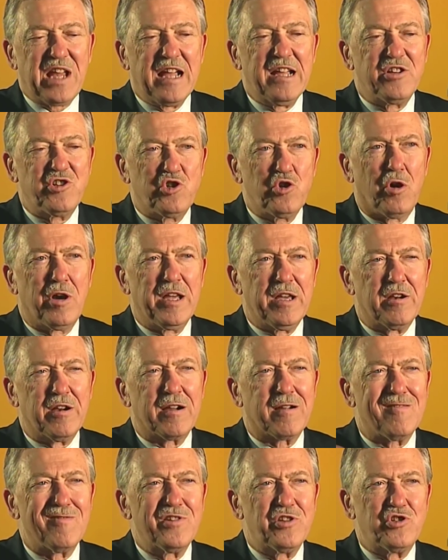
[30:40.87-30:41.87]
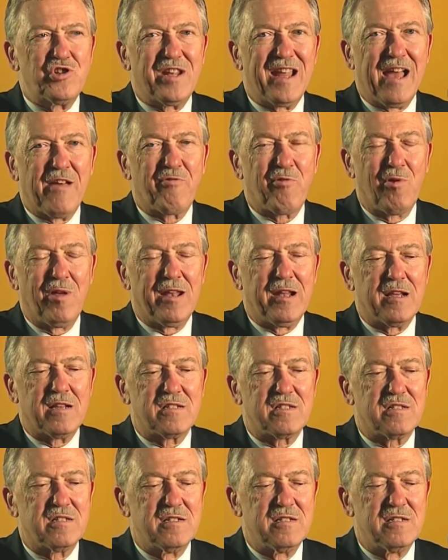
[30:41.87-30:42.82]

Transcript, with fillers: I enjoy intercollegiate athletics.